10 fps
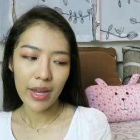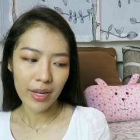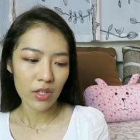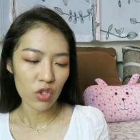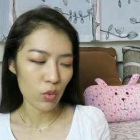I
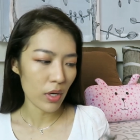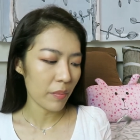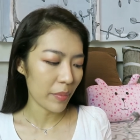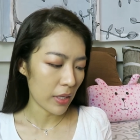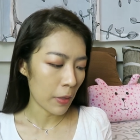can do
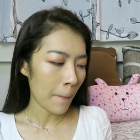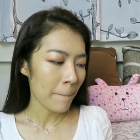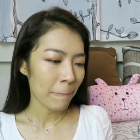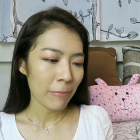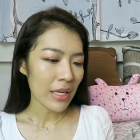that, but
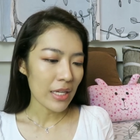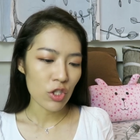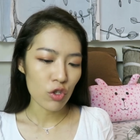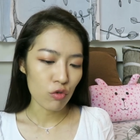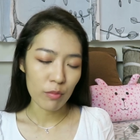
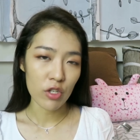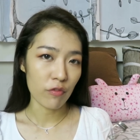it's too much